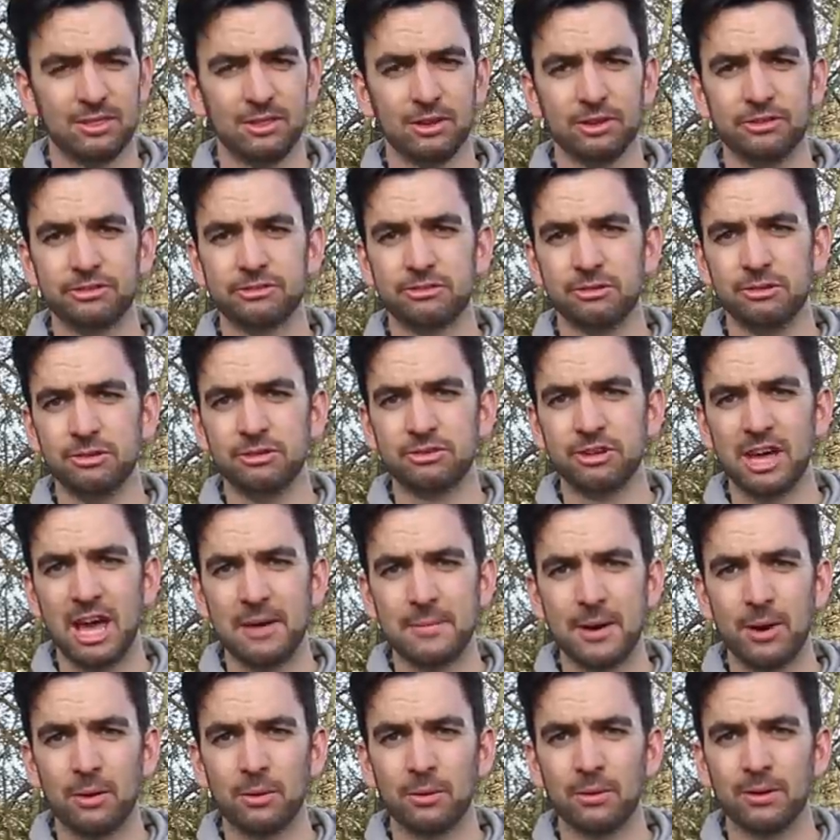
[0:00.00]
those screws
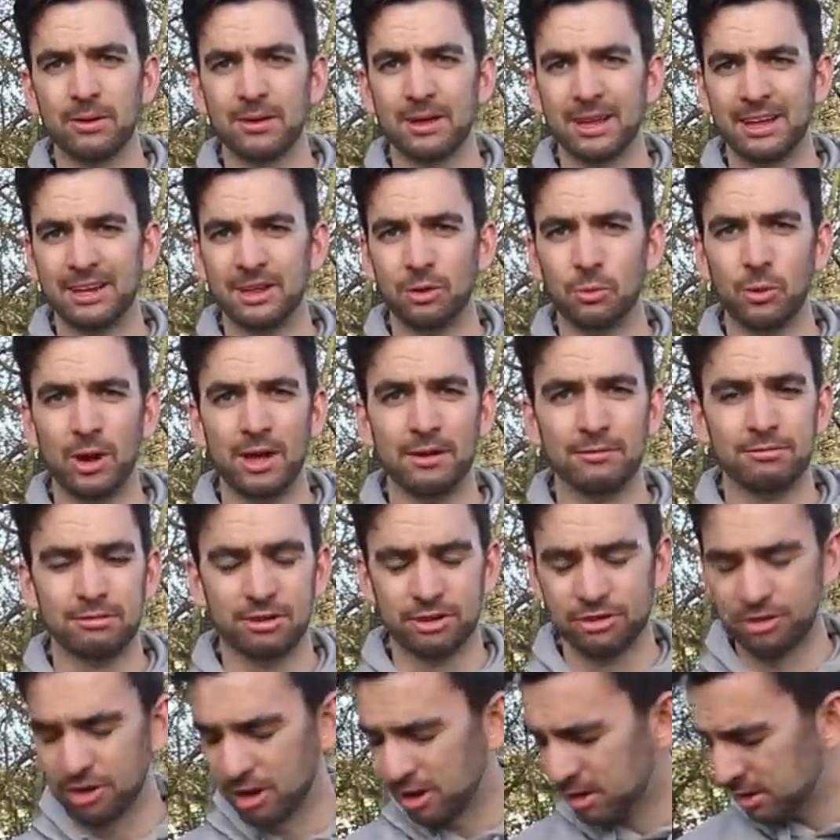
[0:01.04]
came out and you're waiting for
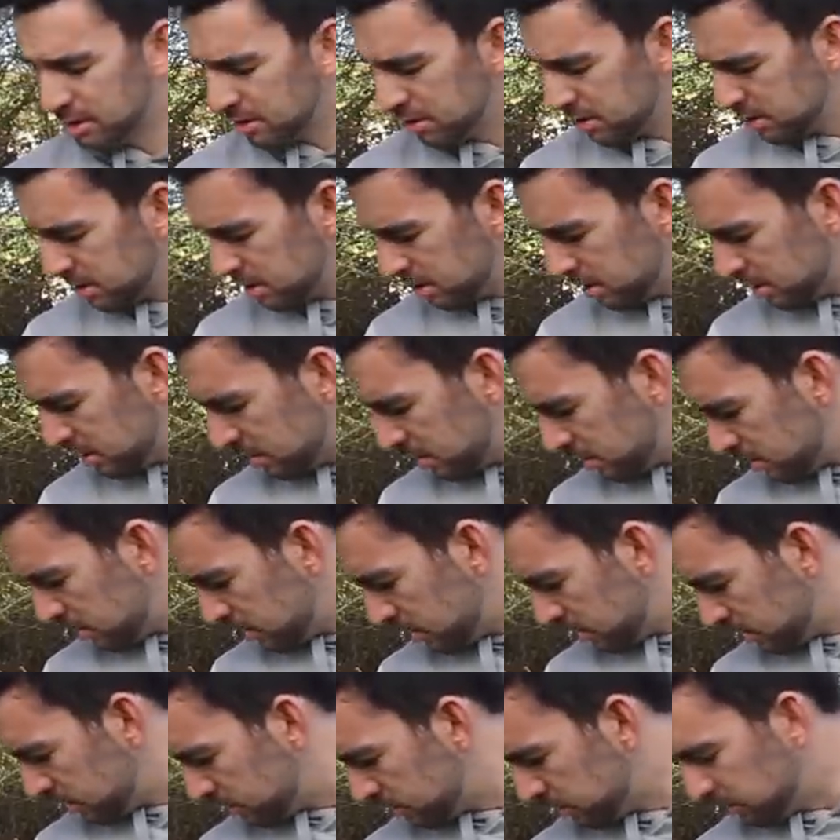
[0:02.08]
a shot.
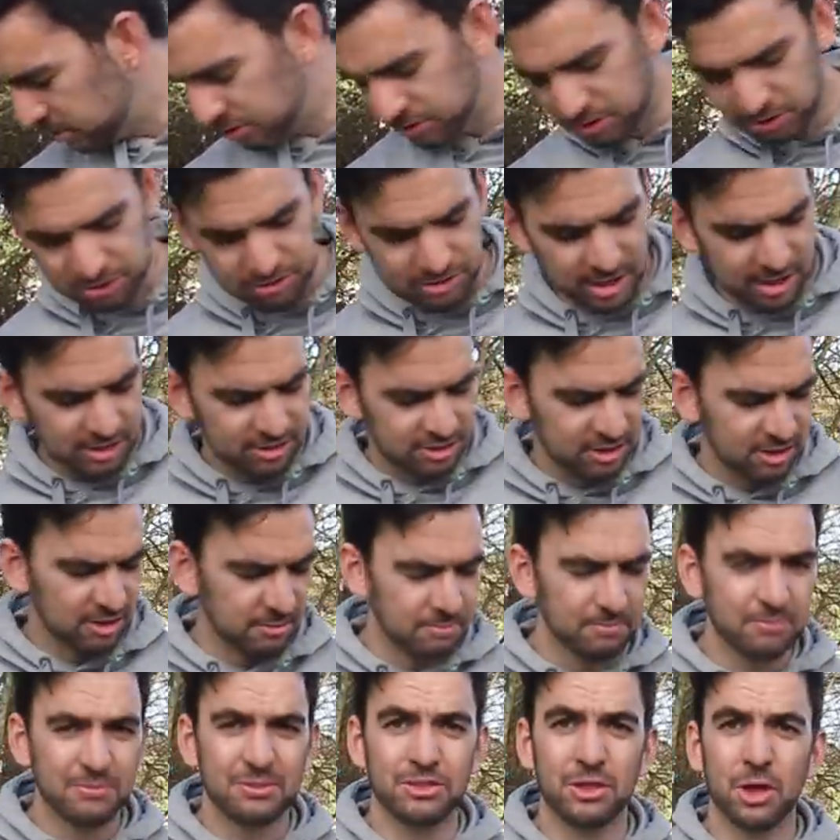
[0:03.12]
So it's just nice
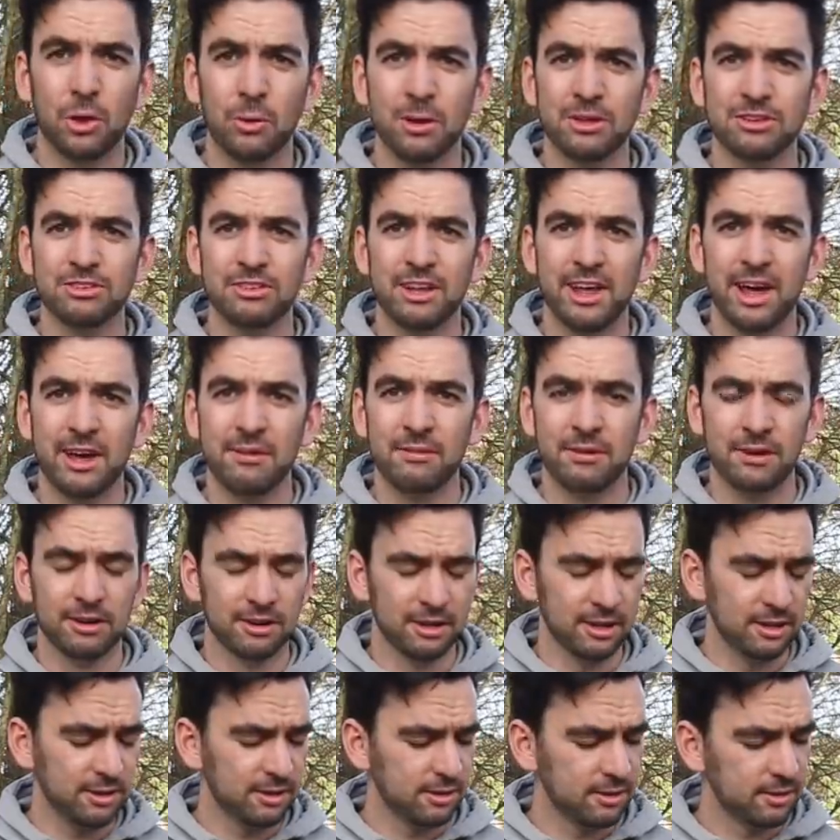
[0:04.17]
to know it's there
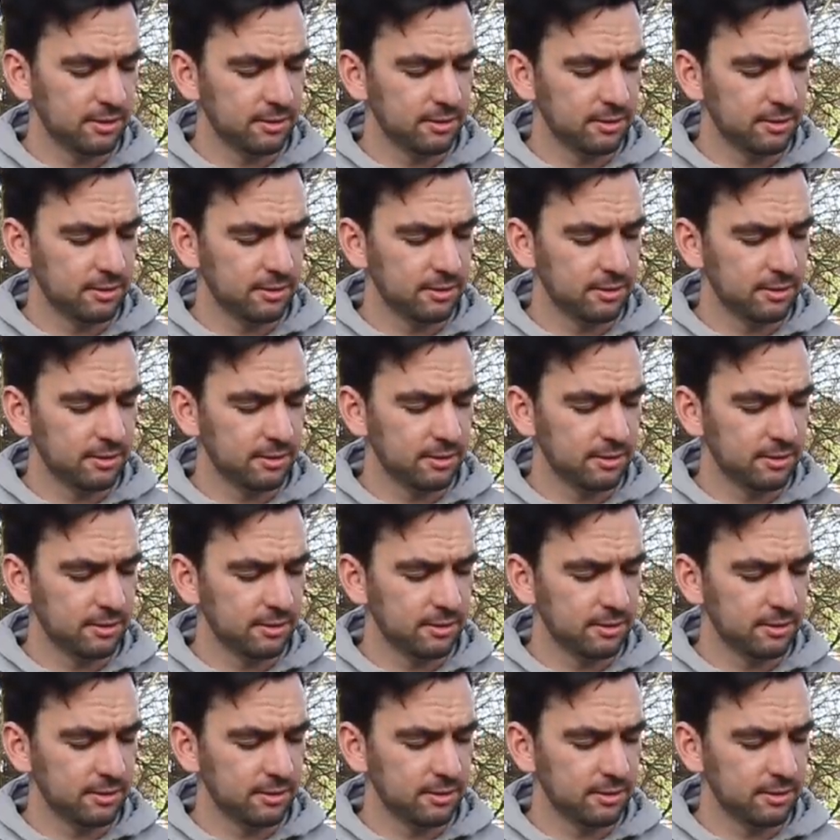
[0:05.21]
really.